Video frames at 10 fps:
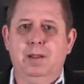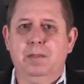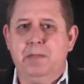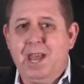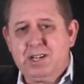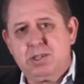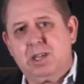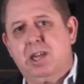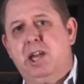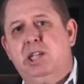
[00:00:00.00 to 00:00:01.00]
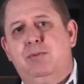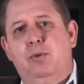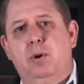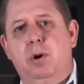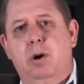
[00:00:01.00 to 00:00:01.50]
That's the case
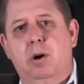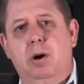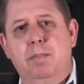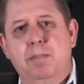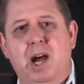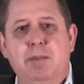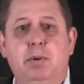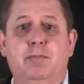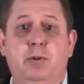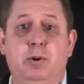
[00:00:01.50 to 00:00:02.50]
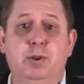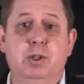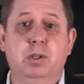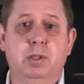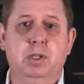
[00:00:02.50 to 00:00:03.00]
for our Bible
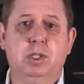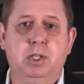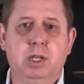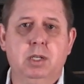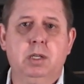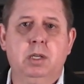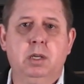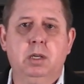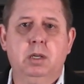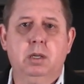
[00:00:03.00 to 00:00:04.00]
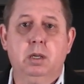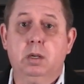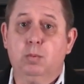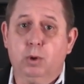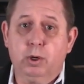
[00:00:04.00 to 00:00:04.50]
verse this Sunday
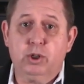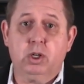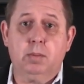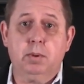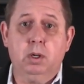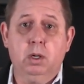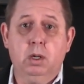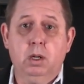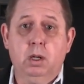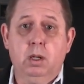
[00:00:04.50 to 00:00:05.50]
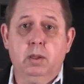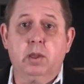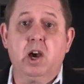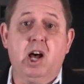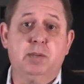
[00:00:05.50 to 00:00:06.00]
in worship.
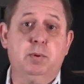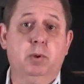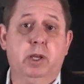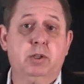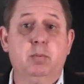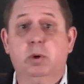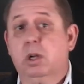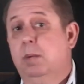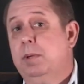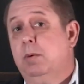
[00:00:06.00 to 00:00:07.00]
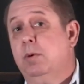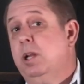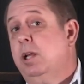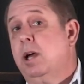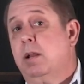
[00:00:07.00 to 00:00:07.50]
The gospel lesson we're going to be
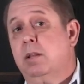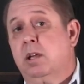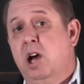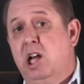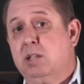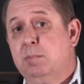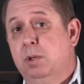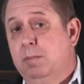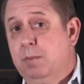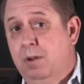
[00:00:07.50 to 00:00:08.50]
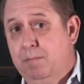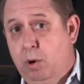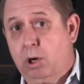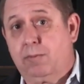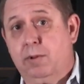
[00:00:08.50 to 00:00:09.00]
reading out of the Gospel of
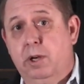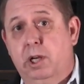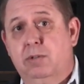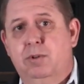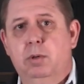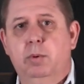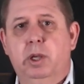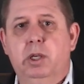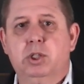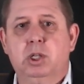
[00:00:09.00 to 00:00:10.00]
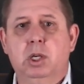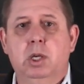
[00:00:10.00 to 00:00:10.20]
Mark for the next few weeks.